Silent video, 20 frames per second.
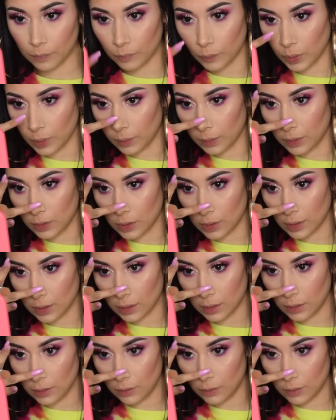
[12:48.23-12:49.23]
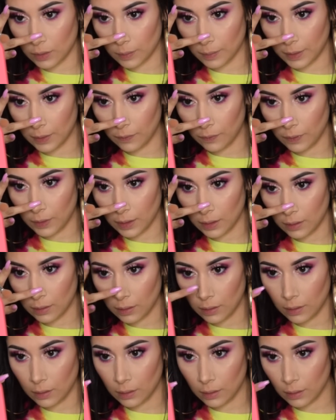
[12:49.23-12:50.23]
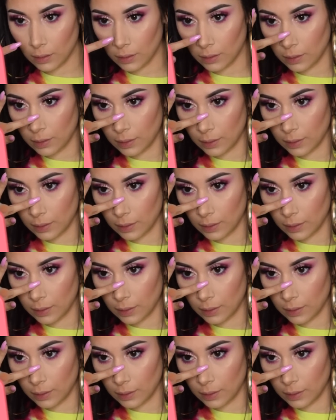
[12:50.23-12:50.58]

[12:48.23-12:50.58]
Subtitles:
Probably just gonna use my finger.